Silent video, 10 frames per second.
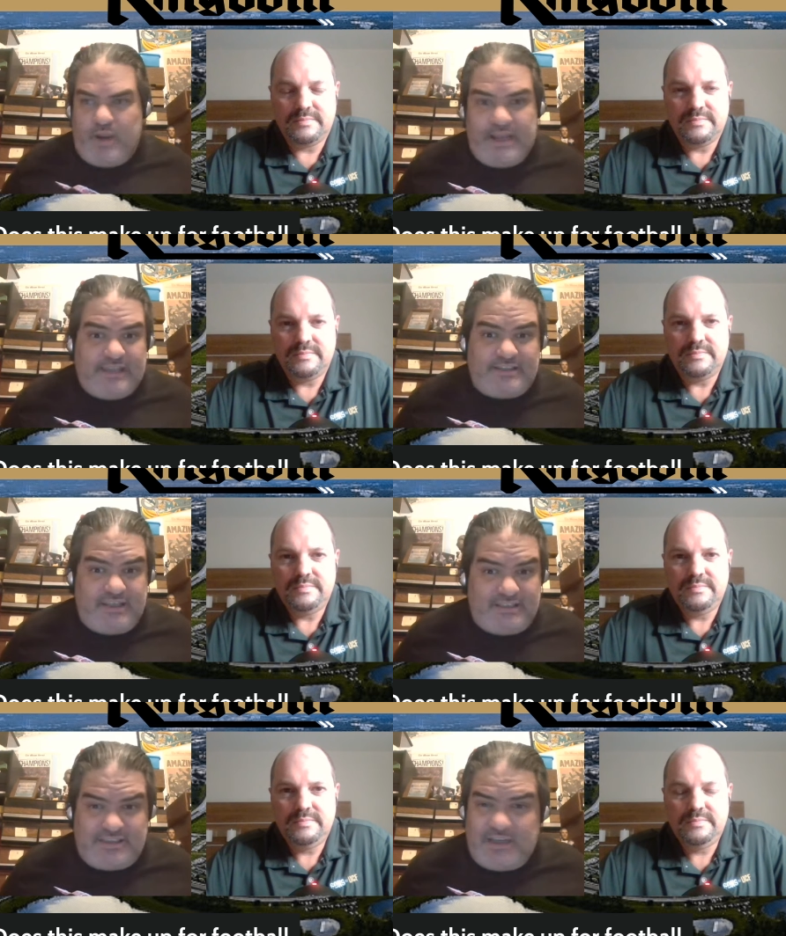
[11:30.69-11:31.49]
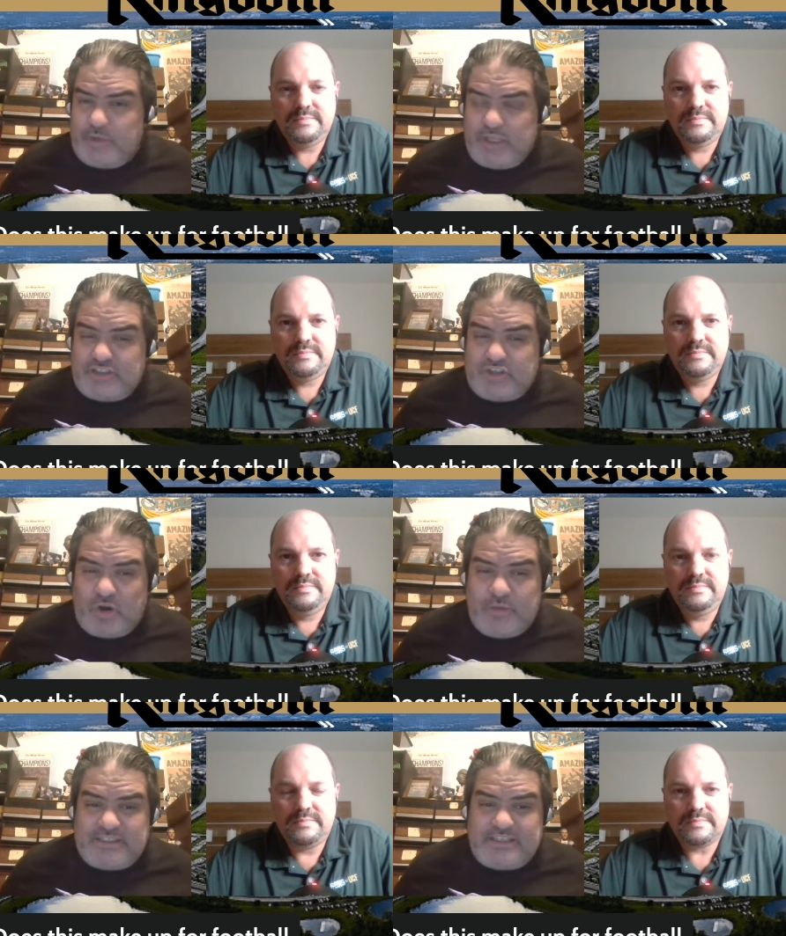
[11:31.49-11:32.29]
Speaker 1: win against an NCAA
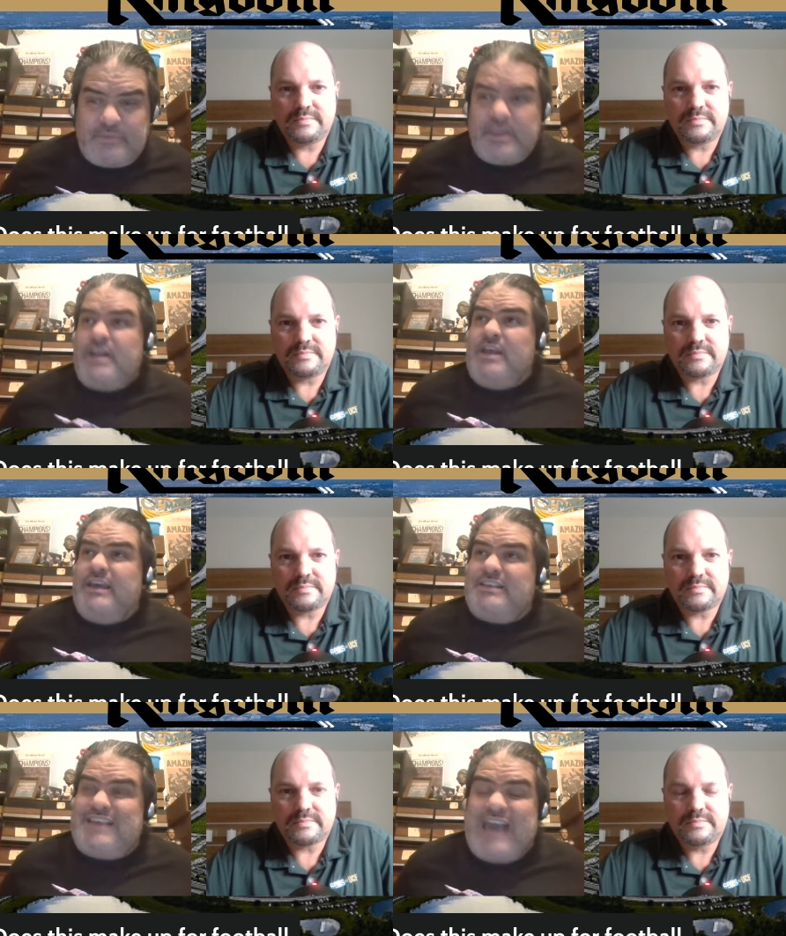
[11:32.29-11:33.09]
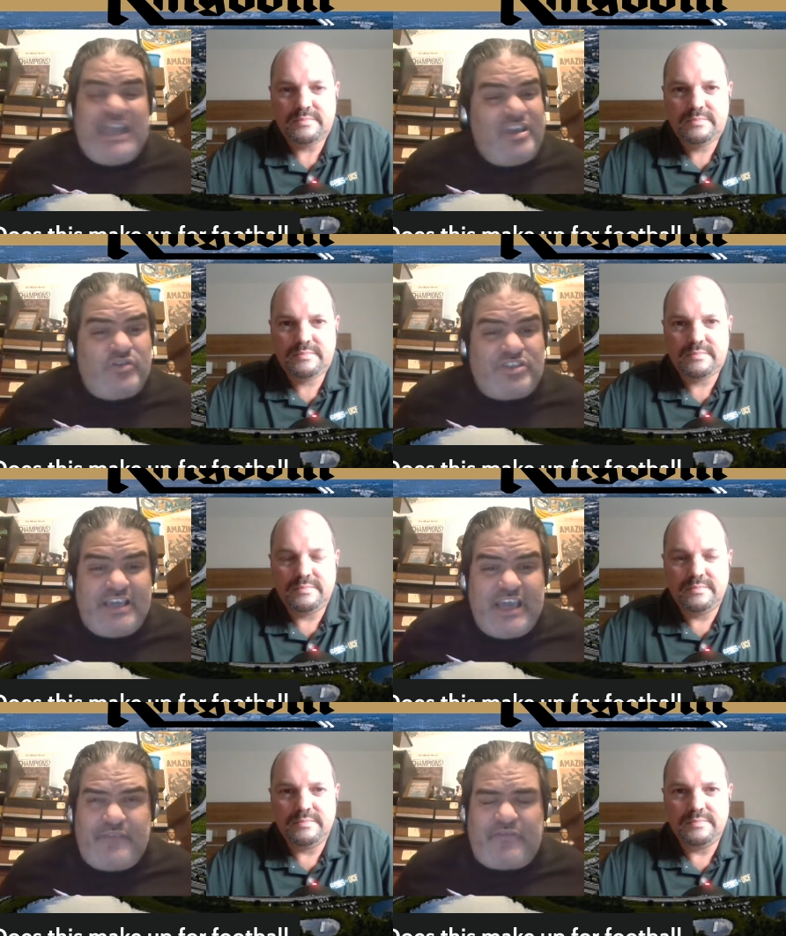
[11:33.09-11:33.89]
tournament team. It's got
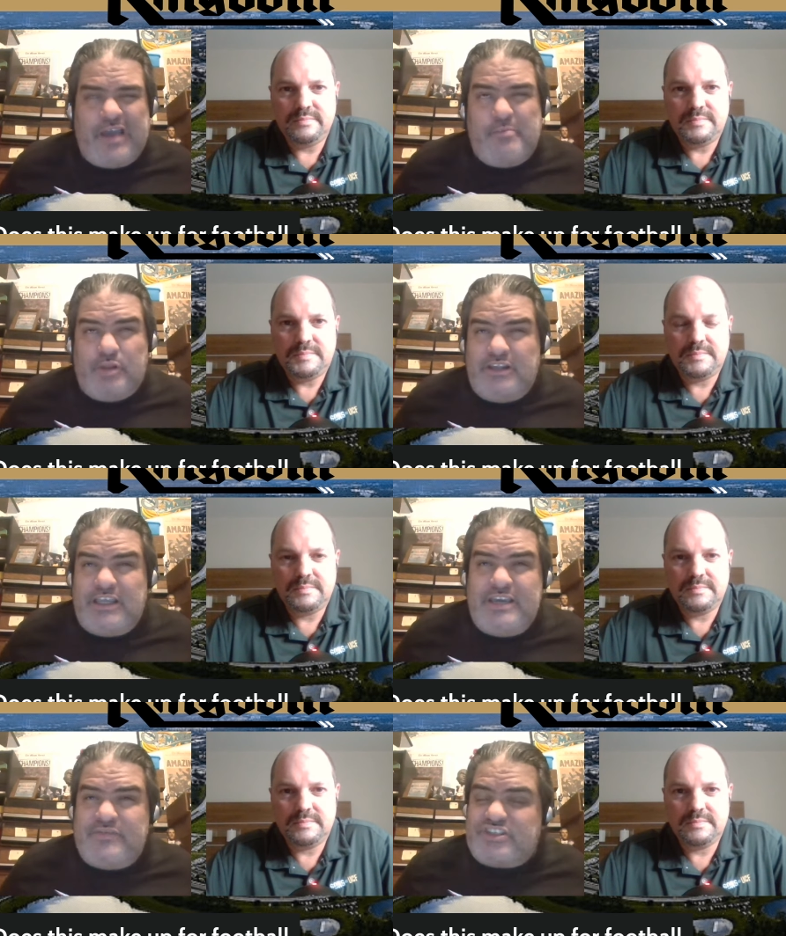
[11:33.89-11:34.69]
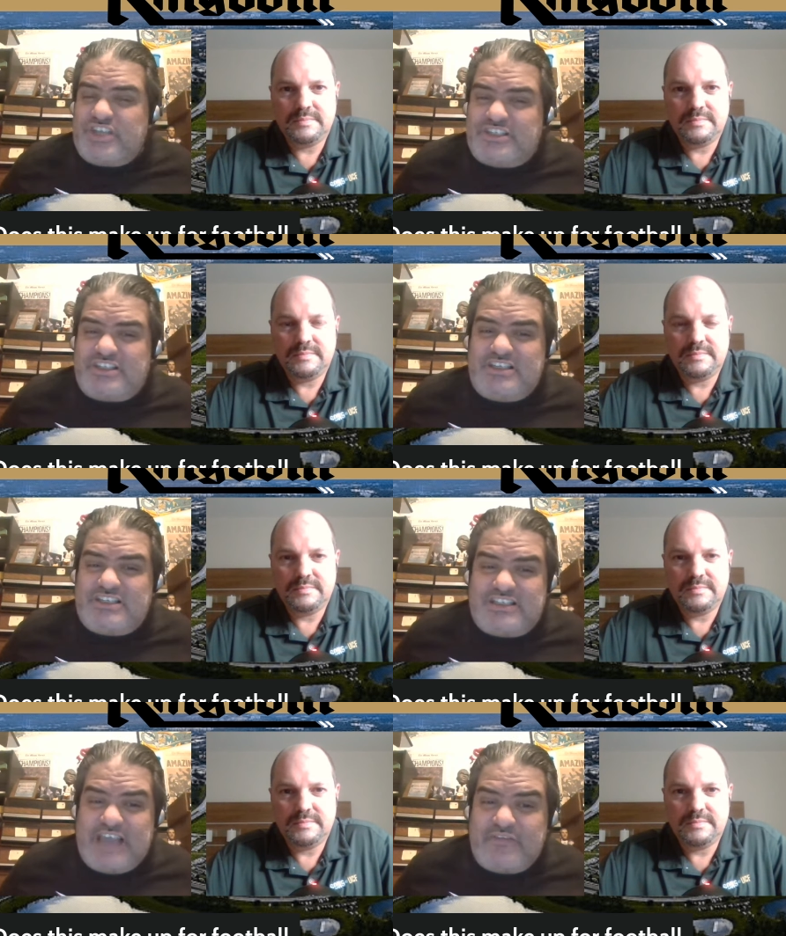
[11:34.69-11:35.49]
UCF, I believe,
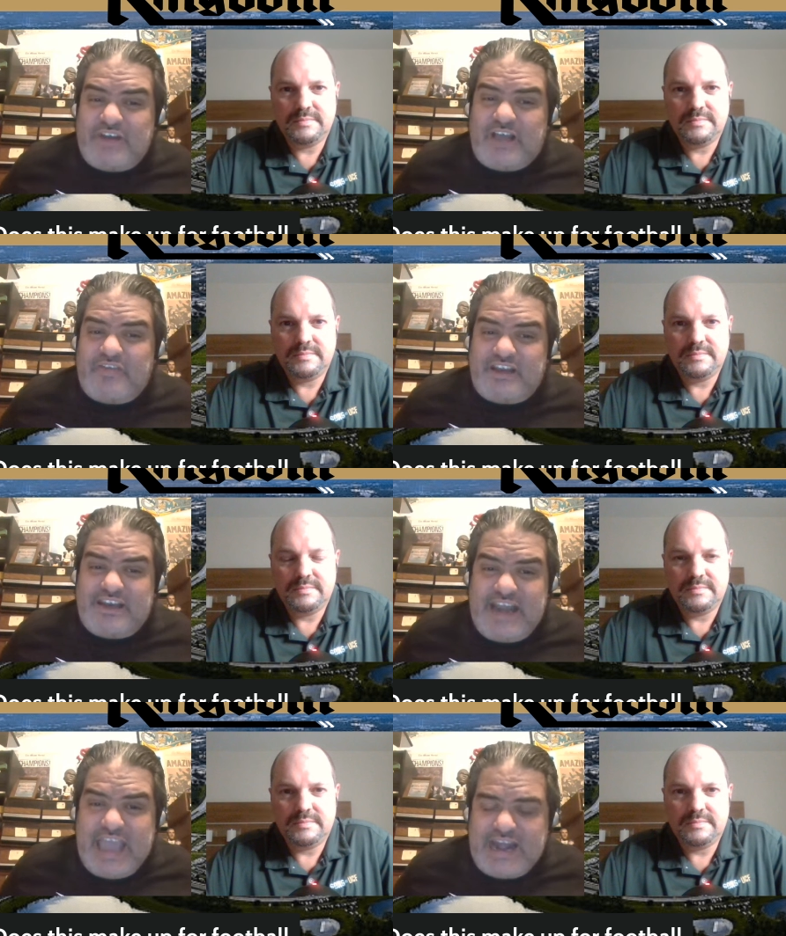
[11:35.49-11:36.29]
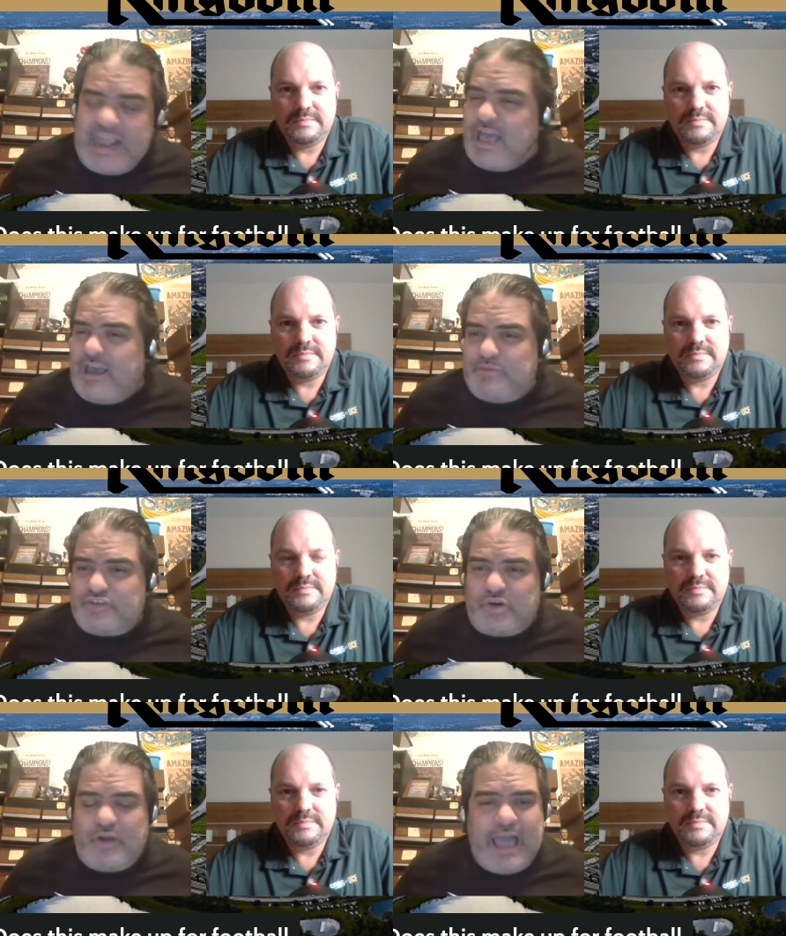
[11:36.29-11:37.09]
67 on the net. I'm
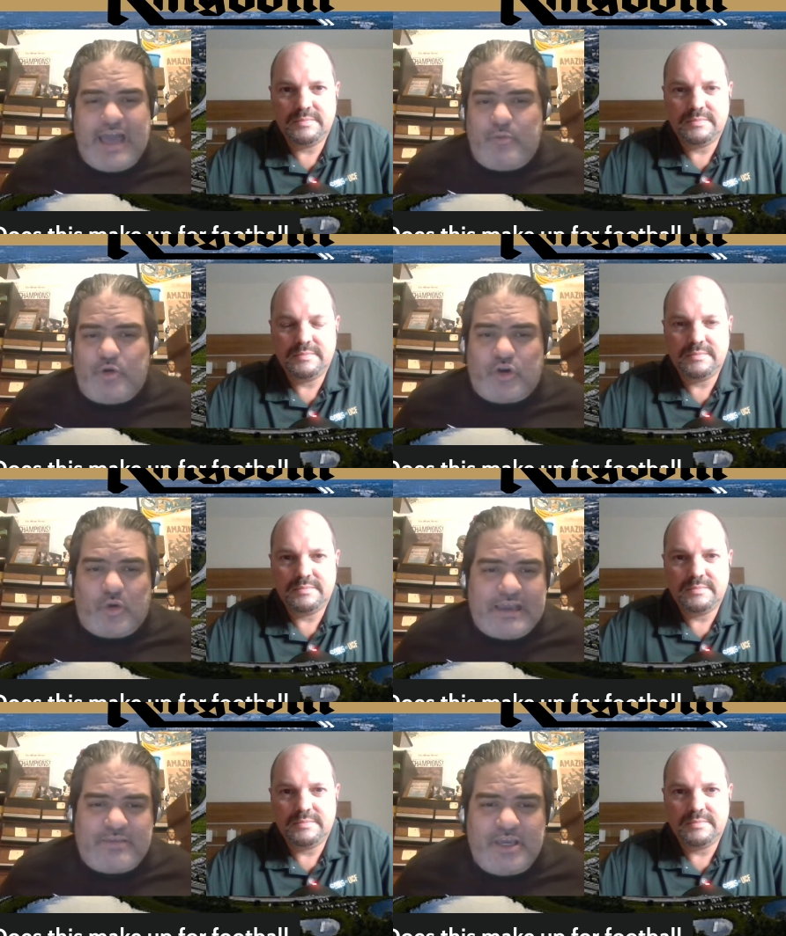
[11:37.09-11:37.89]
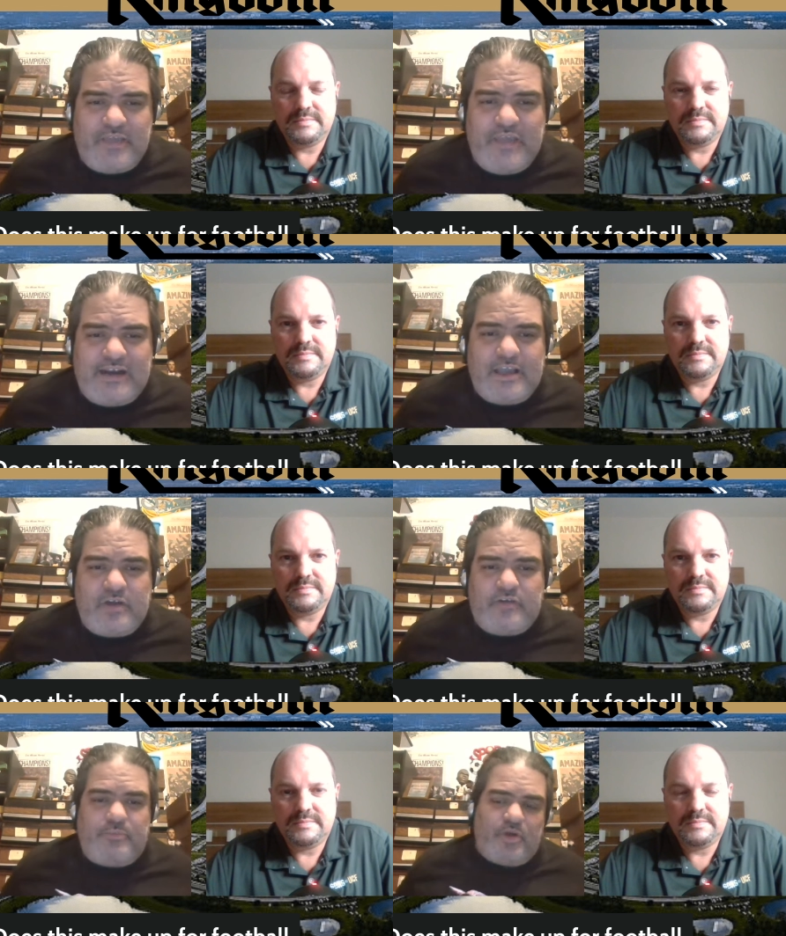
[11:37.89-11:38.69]
sure Adam will correct me on that
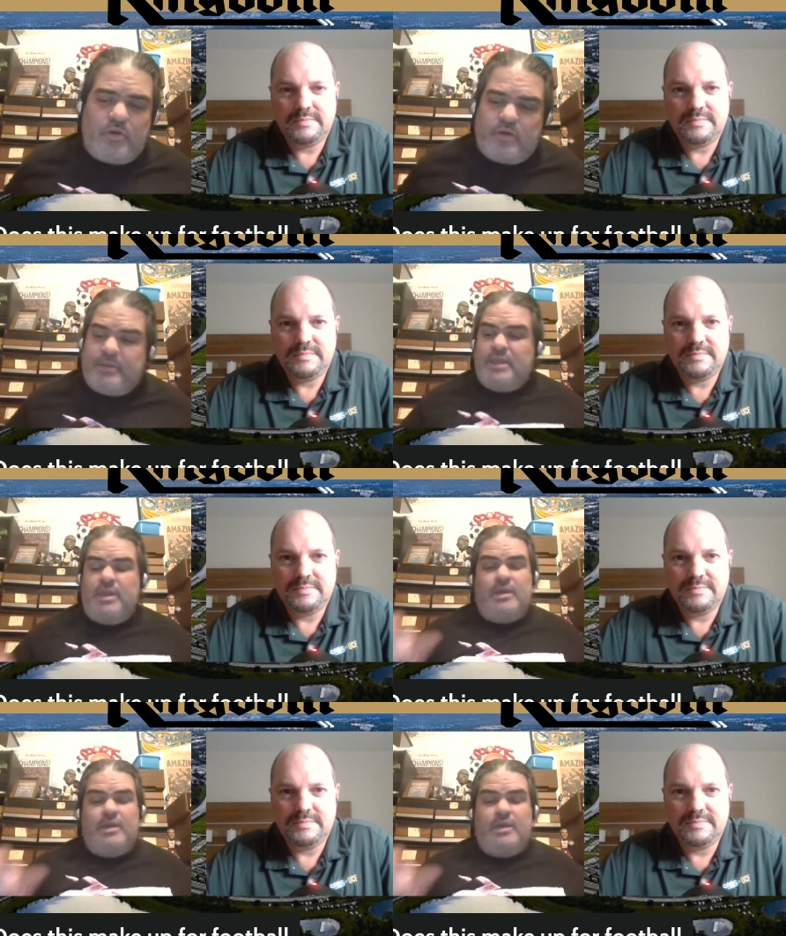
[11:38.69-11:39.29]
later in the program.